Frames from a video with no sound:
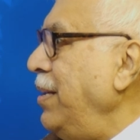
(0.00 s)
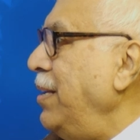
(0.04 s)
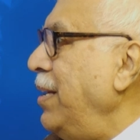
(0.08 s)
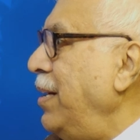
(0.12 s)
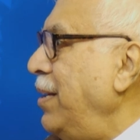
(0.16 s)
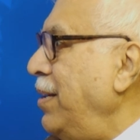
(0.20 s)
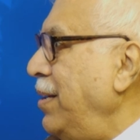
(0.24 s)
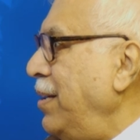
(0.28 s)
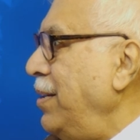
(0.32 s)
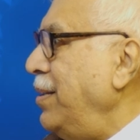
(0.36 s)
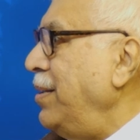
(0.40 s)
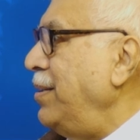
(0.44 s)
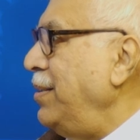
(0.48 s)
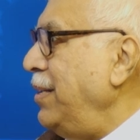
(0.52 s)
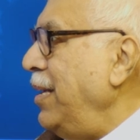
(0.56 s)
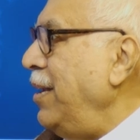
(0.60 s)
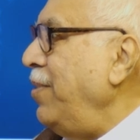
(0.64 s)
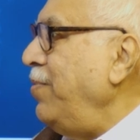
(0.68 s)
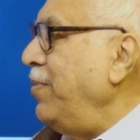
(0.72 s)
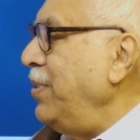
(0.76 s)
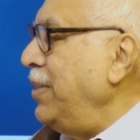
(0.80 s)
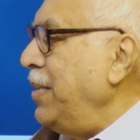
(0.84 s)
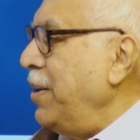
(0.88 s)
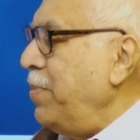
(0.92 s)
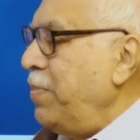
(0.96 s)

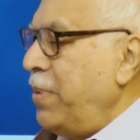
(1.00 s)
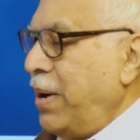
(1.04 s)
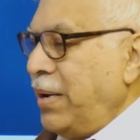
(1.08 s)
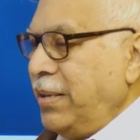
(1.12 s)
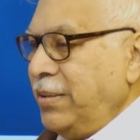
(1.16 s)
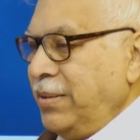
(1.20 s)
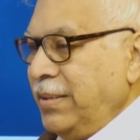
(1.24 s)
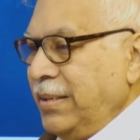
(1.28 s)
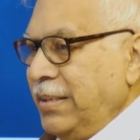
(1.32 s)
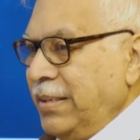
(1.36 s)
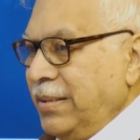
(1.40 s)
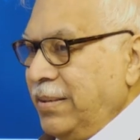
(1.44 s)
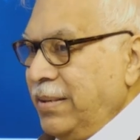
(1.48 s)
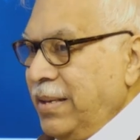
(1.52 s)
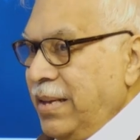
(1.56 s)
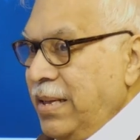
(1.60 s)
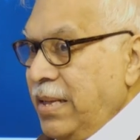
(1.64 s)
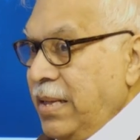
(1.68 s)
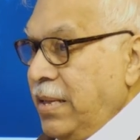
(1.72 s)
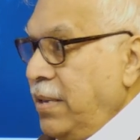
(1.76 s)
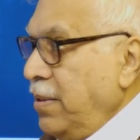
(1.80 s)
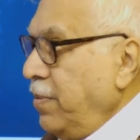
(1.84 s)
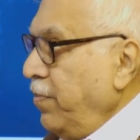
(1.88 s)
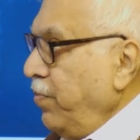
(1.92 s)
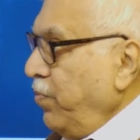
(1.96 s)
deal with them ourselves.
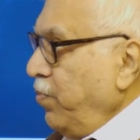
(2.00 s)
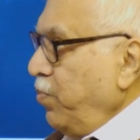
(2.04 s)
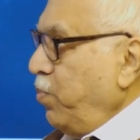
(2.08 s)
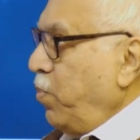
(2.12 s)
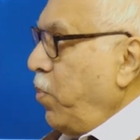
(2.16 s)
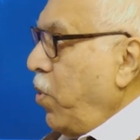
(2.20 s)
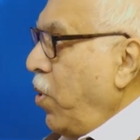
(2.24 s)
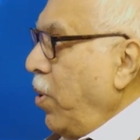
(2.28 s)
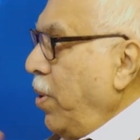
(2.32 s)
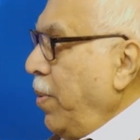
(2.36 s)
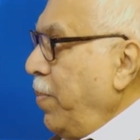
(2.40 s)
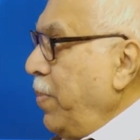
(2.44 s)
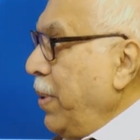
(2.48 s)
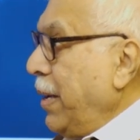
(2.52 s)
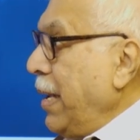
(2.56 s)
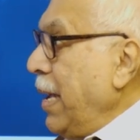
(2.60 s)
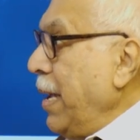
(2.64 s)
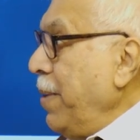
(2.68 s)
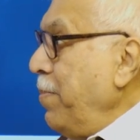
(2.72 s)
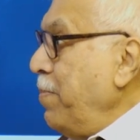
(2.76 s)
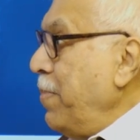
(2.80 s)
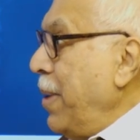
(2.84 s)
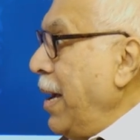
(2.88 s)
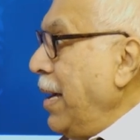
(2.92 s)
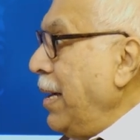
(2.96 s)
Ball
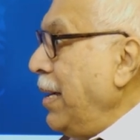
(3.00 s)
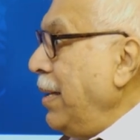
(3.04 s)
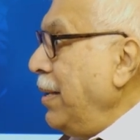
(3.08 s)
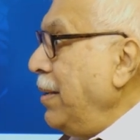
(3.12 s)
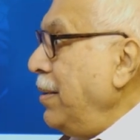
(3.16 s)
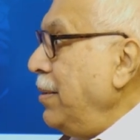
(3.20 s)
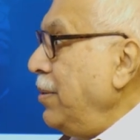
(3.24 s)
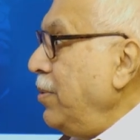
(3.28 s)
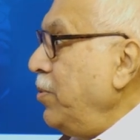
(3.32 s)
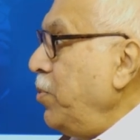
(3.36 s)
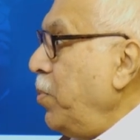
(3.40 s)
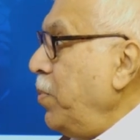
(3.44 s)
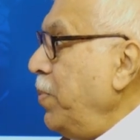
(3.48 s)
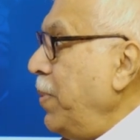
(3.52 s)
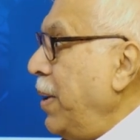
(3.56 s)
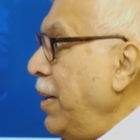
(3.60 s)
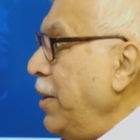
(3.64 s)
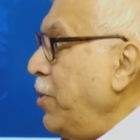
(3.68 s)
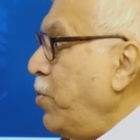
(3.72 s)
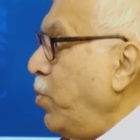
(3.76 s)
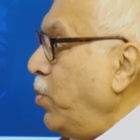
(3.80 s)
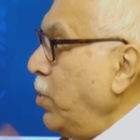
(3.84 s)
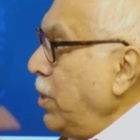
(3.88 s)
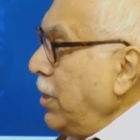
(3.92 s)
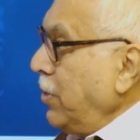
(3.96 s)
came back to
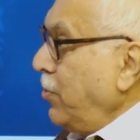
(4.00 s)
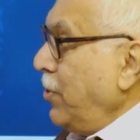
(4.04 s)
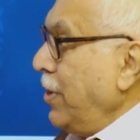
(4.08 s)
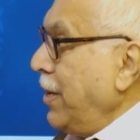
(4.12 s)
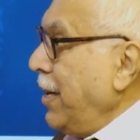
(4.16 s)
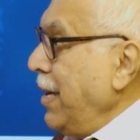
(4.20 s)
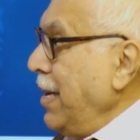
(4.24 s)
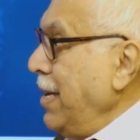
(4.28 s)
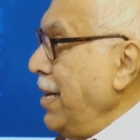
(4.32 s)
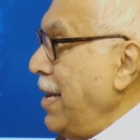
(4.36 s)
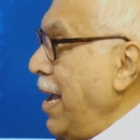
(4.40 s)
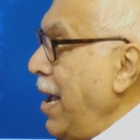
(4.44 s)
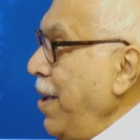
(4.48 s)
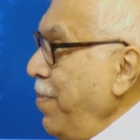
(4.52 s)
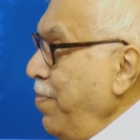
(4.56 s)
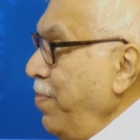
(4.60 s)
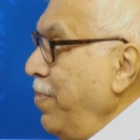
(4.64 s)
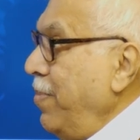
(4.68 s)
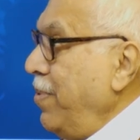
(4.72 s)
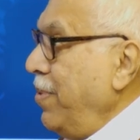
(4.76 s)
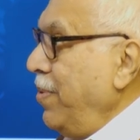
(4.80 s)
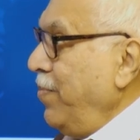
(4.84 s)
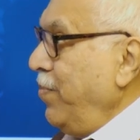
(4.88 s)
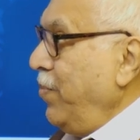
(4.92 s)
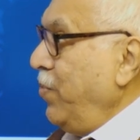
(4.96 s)
my court a second
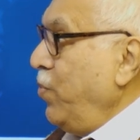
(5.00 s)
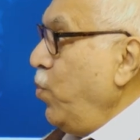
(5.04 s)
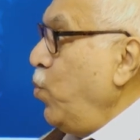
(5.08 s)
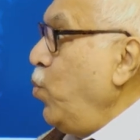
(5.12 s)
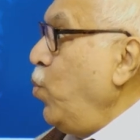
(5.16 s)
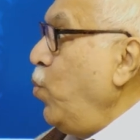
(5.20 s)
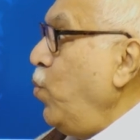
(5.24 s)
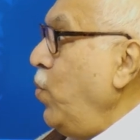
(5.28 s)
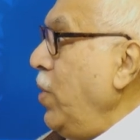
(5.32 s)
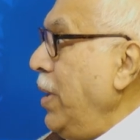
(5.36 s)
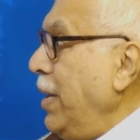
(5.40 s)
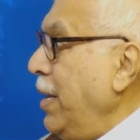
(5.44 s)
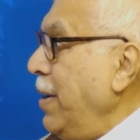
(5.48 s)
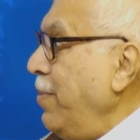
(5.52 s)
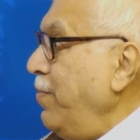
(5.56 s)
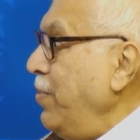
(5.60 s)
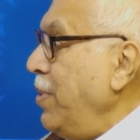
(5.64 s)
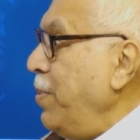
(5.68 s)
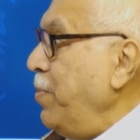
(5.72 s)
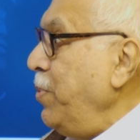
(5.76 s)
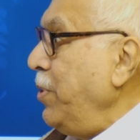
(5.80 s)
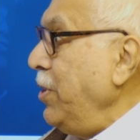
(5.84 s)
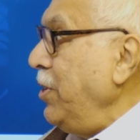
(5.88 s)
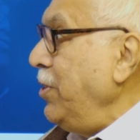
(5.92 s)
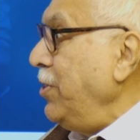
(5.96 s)
time. Who will give
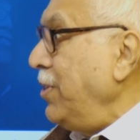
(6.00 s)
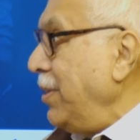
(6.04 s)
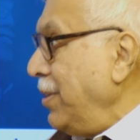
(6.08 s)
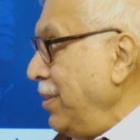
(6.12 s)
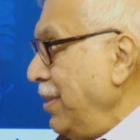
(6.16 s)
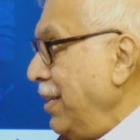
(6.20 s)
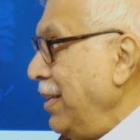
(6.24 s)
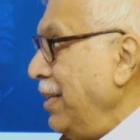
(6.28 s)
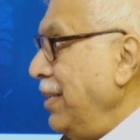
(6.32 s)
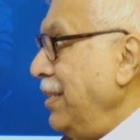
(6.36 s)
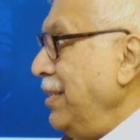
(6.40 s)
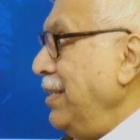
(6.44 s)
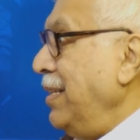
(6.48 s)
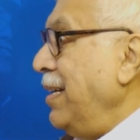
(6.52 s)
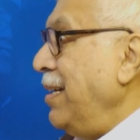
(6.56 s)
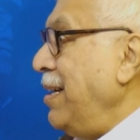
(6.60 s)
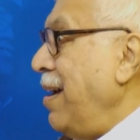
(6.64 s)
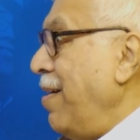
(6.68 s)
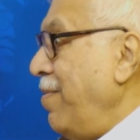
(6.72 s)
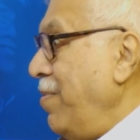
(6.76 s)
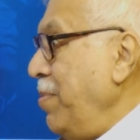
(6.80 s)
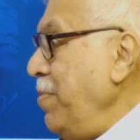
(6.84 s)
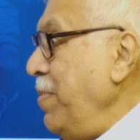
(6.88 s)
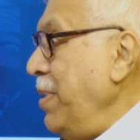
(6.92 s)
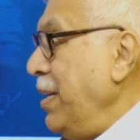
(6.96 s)
them teachers? The
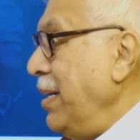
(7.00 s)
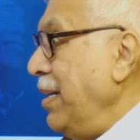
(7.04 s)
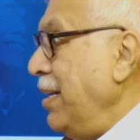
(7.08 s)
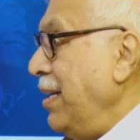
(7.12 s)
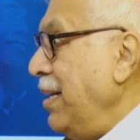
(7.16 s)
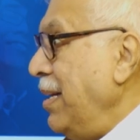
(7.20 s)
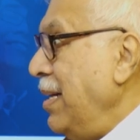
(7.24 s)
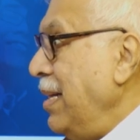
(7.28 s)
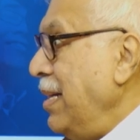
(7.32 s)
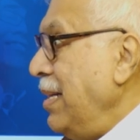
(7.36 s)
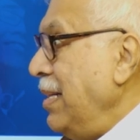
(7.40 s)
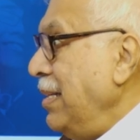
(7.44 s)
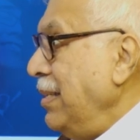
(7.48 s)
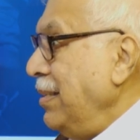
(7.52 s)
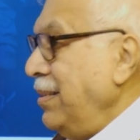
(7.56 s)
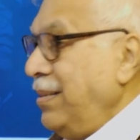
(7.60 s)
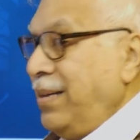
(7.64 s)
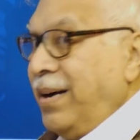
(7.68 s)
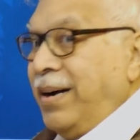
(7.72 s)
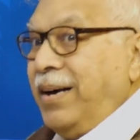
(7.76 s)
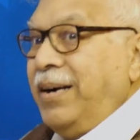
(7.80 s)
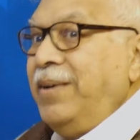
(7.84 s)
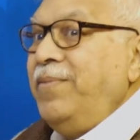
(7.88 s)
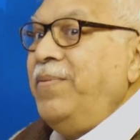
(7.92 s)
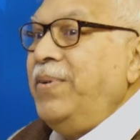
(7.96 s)
government.
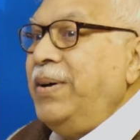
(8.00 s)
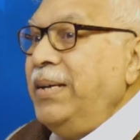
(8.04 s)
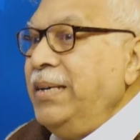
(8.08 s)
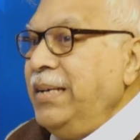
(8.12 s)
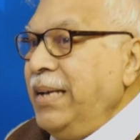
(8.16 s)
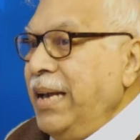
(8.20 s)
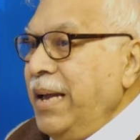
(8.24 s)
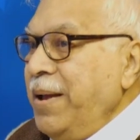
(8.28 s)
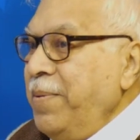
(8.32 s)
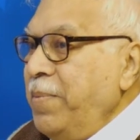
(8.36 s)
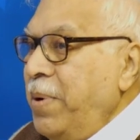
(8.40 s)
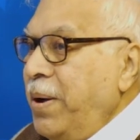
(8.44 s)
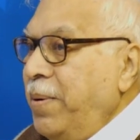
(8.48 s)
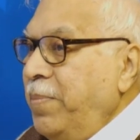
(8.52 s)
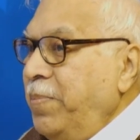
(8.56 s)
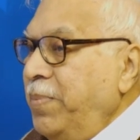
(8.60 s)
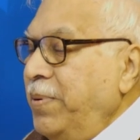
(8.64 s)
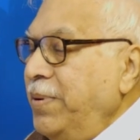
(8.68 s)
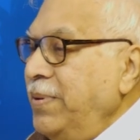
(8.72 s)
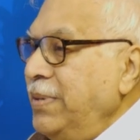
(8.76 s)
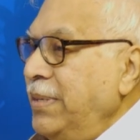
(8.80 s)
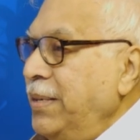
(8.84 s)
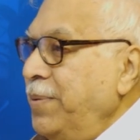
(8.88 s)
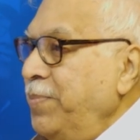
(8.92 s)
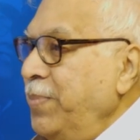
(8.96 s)
Third one came up
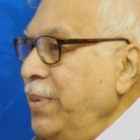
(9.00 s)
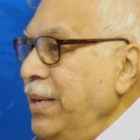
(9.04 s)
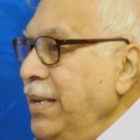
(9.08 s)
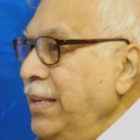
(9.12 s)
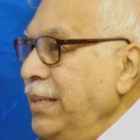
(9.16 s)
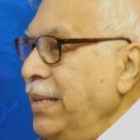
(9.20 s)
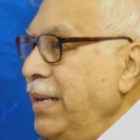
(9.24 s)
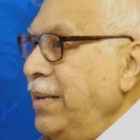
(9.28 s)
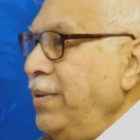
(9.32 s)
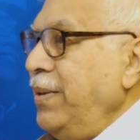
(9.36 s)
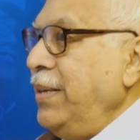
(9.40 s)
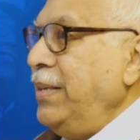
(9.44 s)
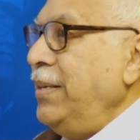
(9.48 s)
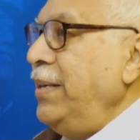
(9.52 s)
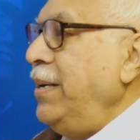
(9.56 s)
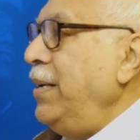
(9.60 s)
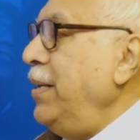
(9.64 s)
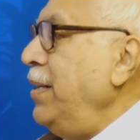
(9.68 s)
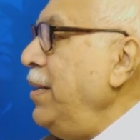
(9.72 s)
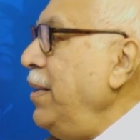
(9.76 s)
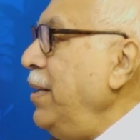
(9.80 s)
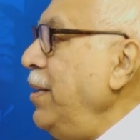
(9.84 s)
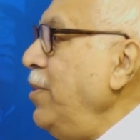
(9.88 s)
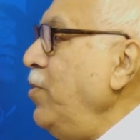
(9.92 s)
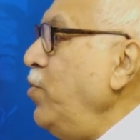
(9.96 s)
with something that
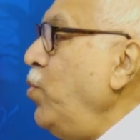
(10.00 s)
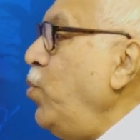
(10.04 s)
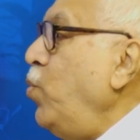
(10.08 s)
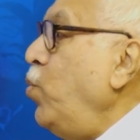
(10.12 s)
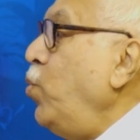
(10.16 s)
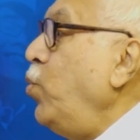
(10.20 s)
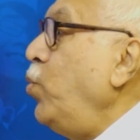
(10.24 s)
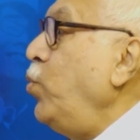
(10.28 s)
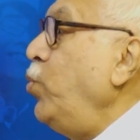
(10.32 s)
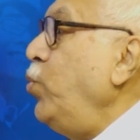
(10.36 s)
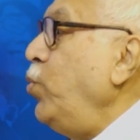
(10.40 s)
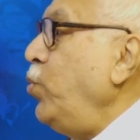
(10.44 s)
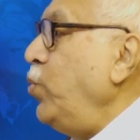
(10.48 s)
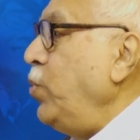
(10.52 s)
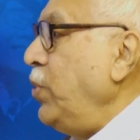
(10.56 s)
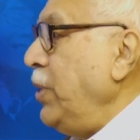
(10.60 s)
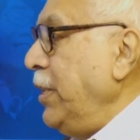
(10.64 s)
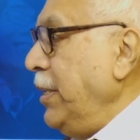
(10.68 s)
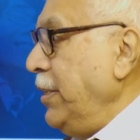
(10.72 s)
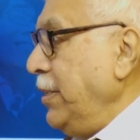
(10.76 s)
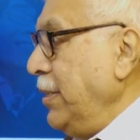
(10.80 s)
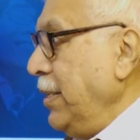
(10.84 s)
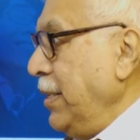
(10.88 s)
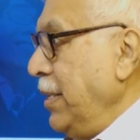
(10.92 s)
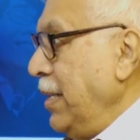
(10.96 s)
there is no Urdu
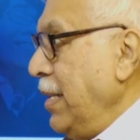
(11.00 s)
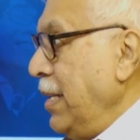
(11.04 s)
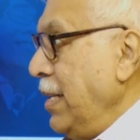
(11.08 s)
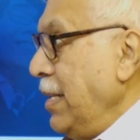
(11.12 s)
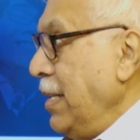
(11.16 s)
teaching.